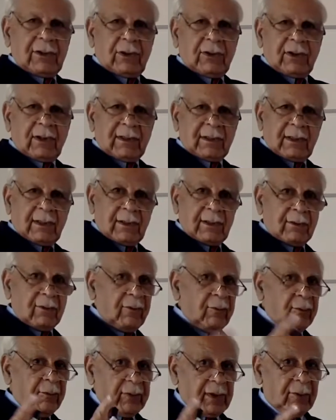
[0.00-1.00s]
So this,
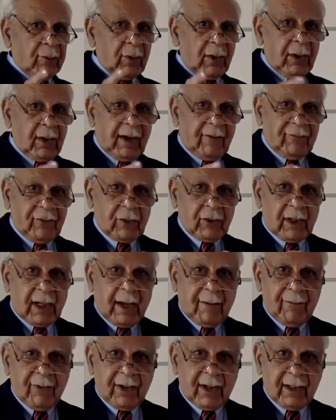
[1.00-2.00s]
they will have to
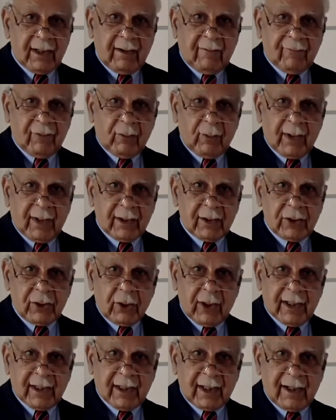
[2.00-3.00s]
collaborate, they have to work
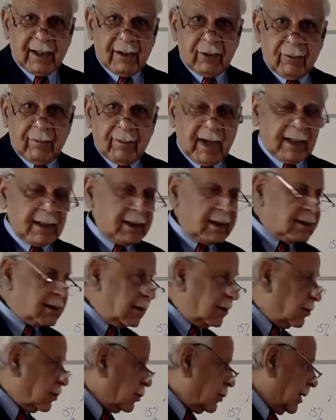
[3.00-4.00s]
jointly to make this
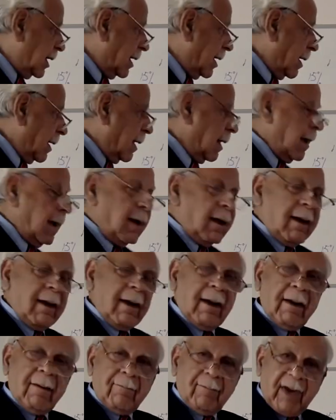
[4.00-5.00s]
into
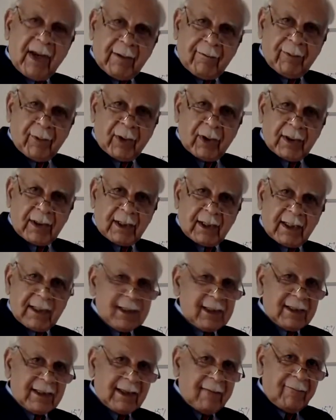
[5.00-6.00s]
a big project. It's
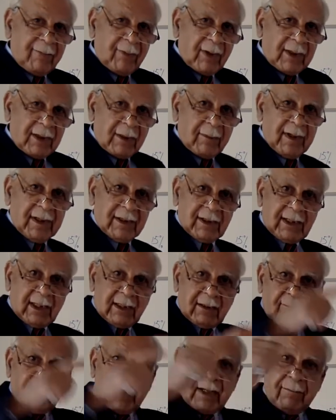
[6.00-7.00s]
the same project, it's
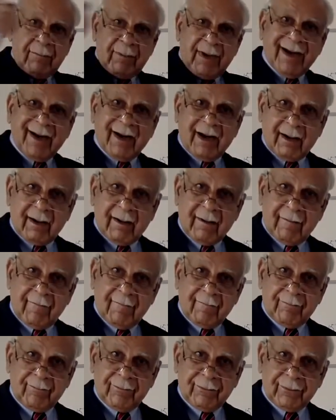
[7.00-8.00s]
just made bigger.
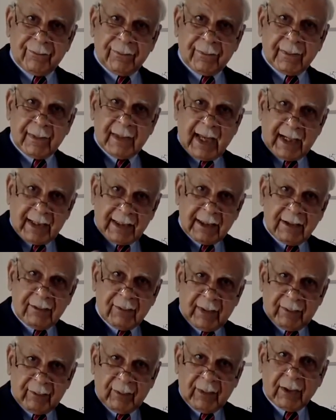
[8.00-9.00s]
That is
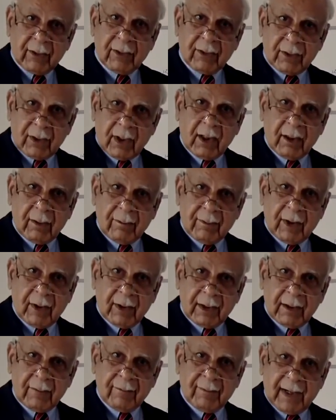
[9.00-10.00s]
what we're going to talk
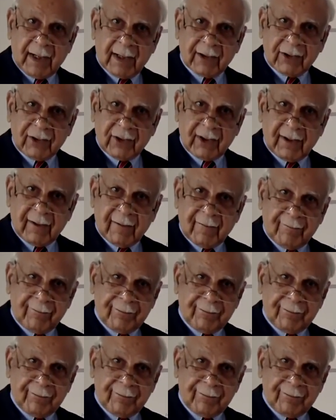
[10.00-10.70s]
about in part 3.